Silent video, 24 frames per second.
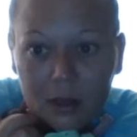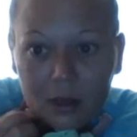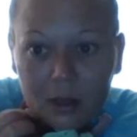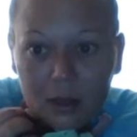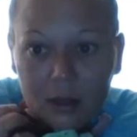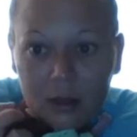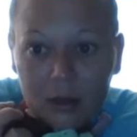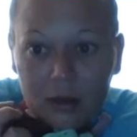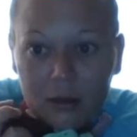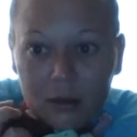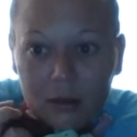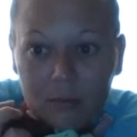
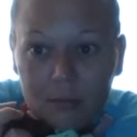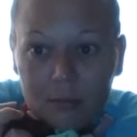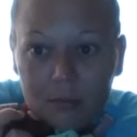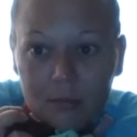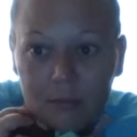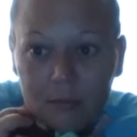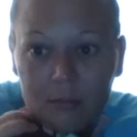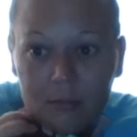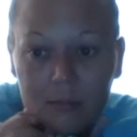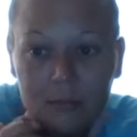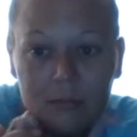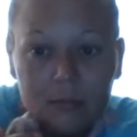
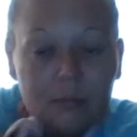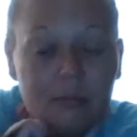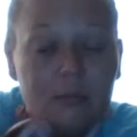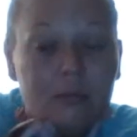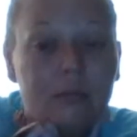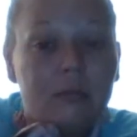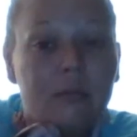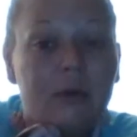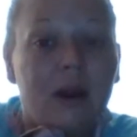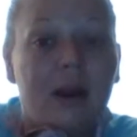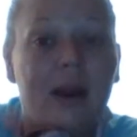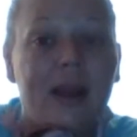
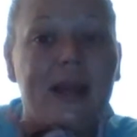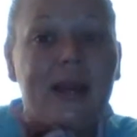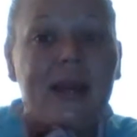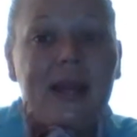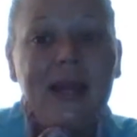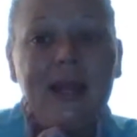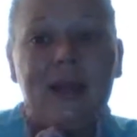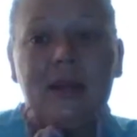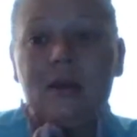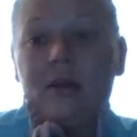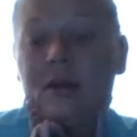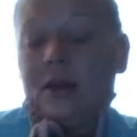All right.
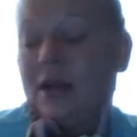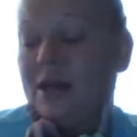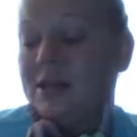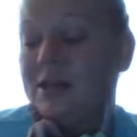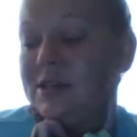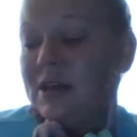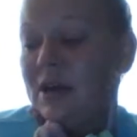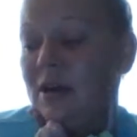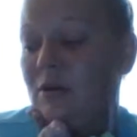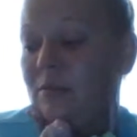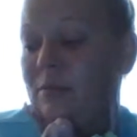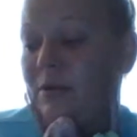Hang on,
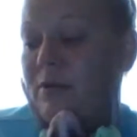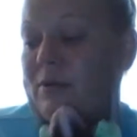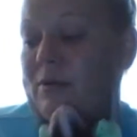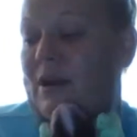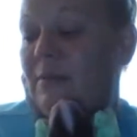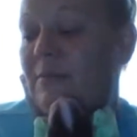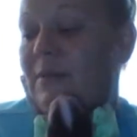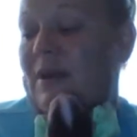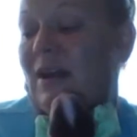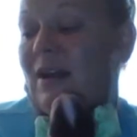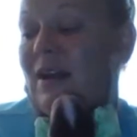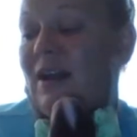guys. I'll be
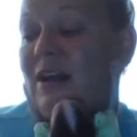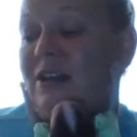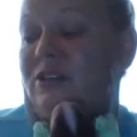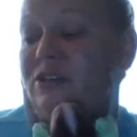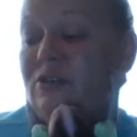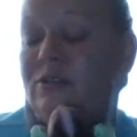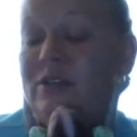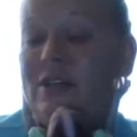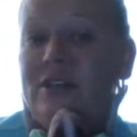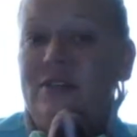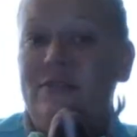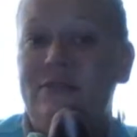right back. I
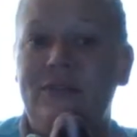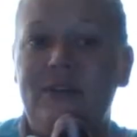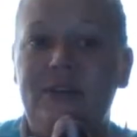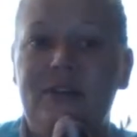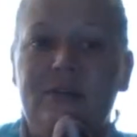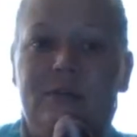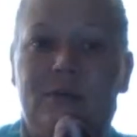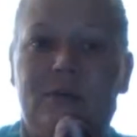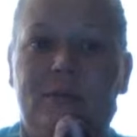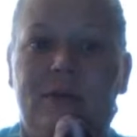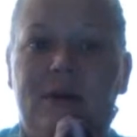do need to feed him a